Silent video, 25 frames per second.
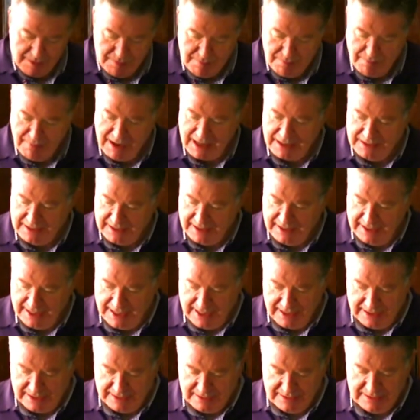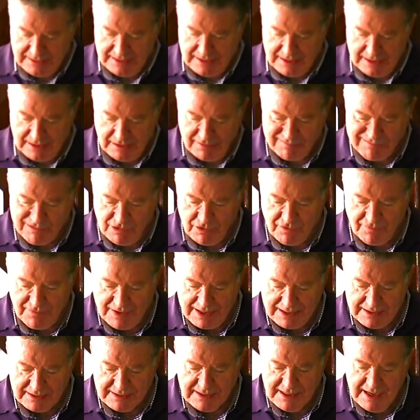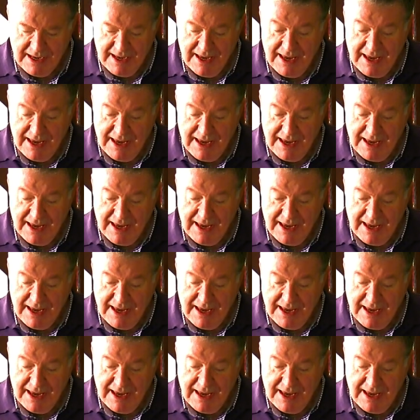Malchiel Gruenwald